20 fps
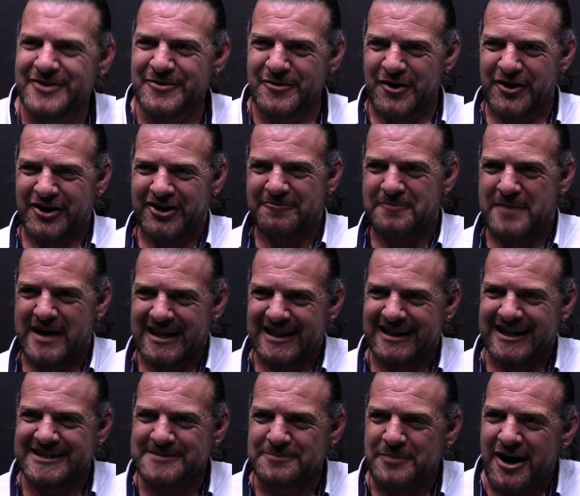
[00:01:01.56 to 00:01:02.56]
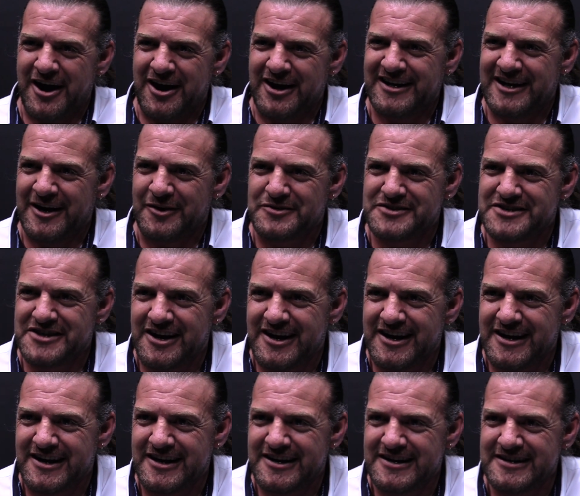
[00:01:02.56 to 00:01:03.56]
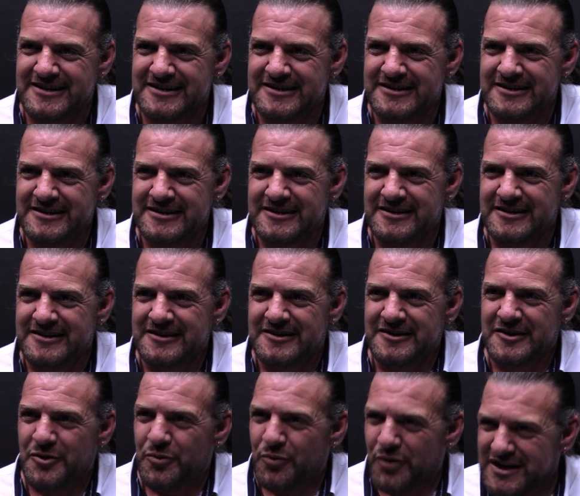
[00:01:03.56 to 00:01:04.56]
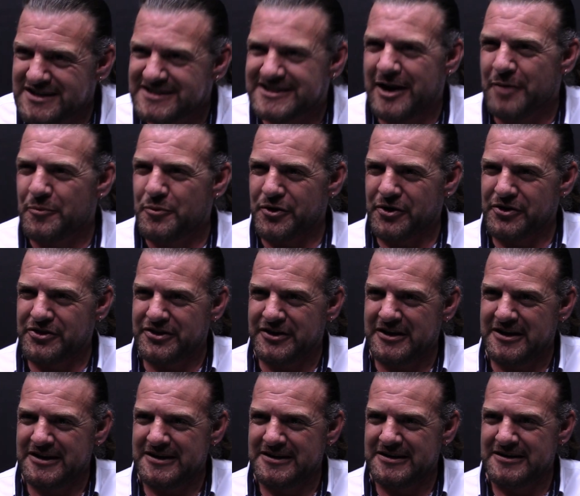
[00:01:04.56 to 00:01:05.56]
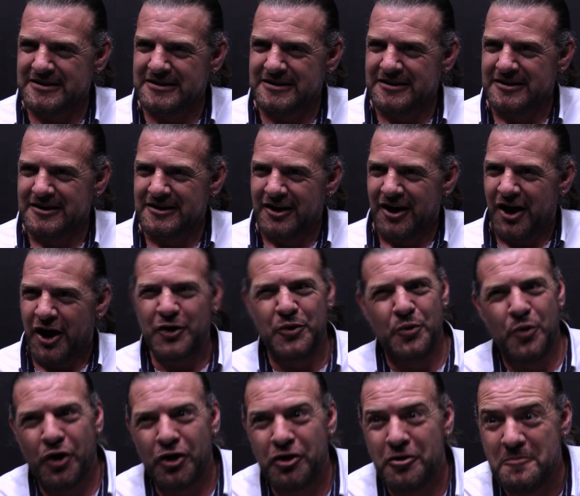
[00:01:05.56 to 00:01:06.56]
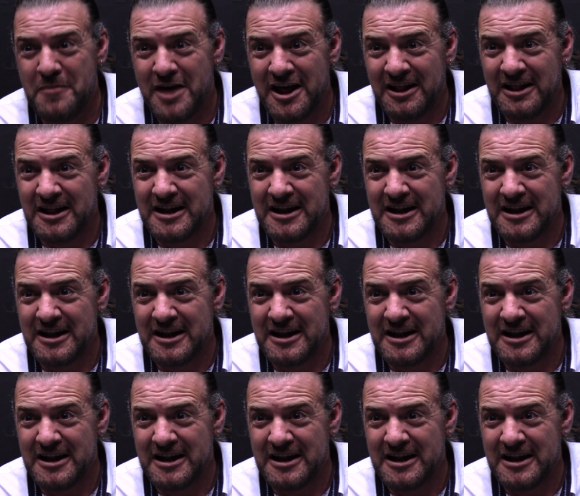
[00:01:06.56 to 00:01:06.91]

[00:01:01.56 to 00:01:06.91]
new hunk of metal that's parked outside? What's that worth? A quarter mil?